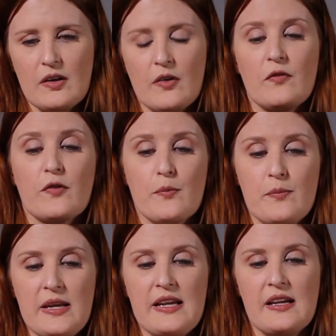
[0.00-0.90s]
uh, for
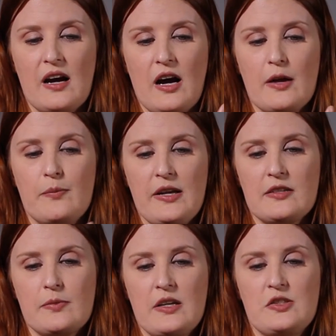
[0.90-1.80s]
me, I
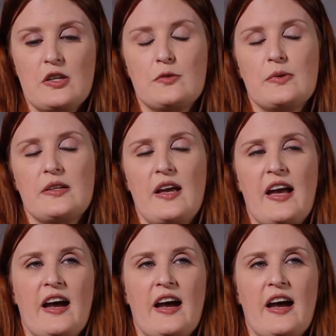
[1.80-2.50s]
base my judgment